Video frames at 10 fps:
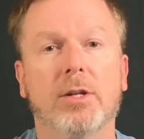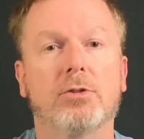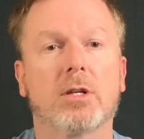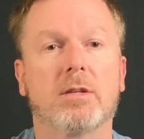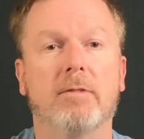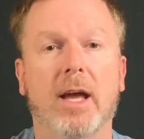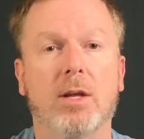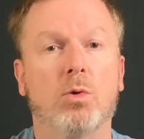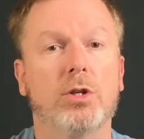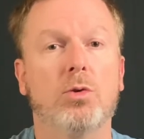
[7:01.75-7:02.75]
address of
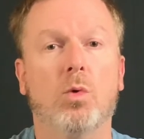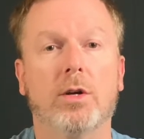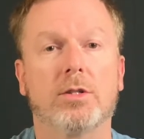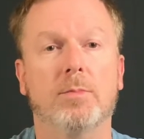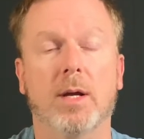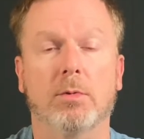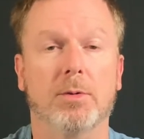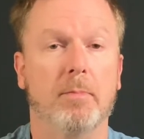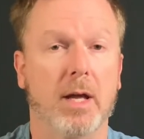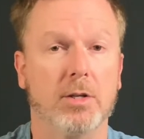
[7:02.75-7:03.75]
anyone you want to be able to
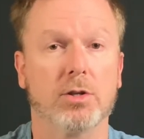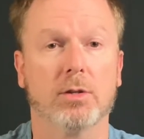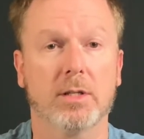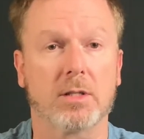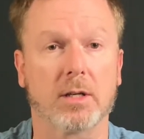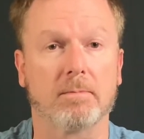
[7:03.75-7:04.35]
manage your listing.